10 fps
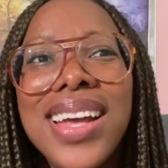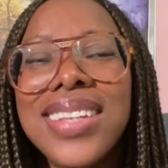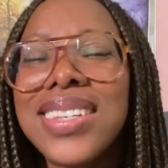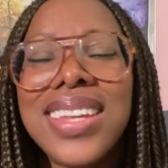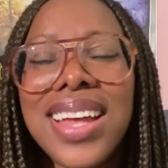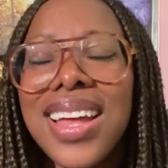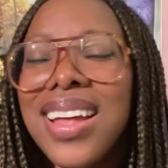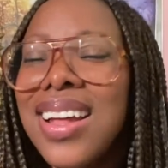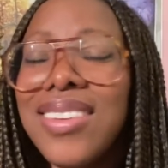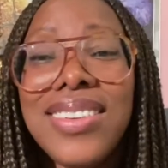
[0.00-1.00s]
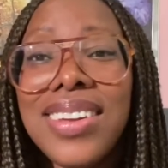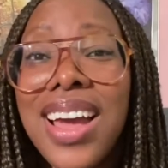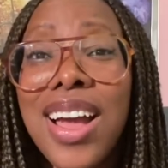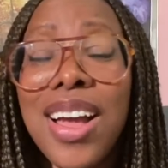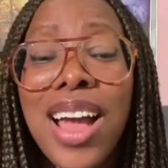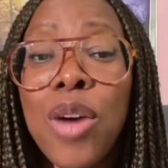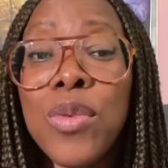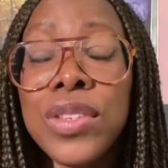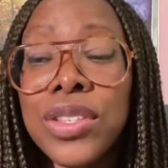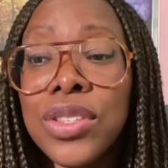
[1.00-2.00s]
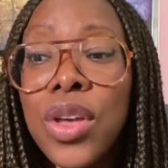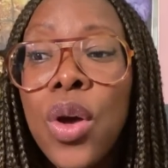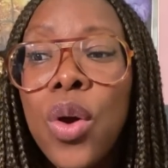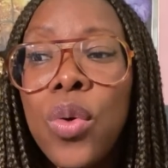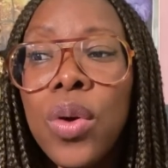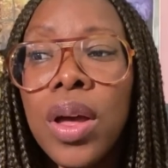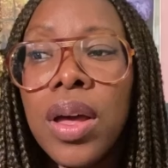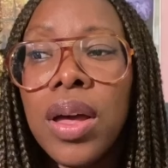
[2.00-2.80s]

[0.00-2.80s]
I said, I don't, I was so,